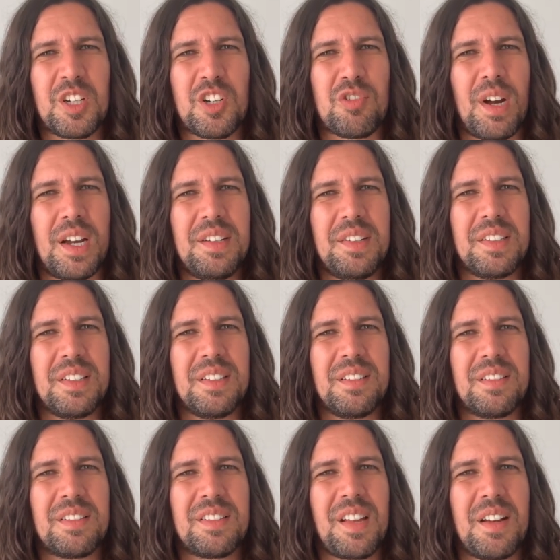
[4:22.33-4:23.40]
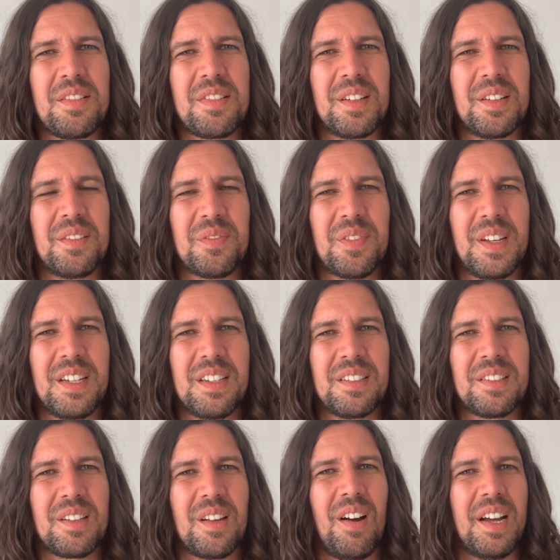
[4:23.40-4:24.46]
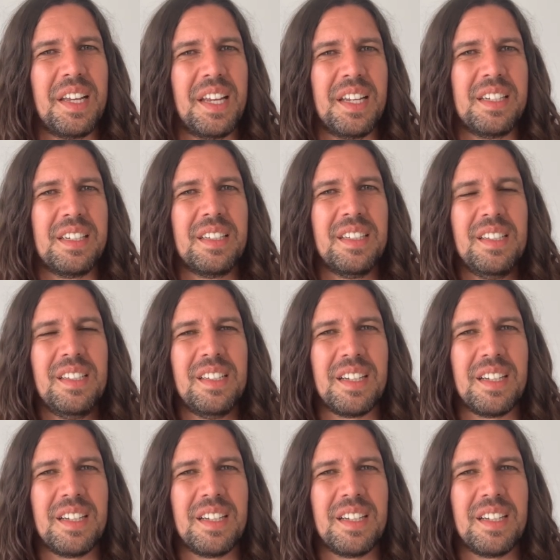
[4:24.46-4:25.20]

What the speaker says: crazy scheduling things, i.e.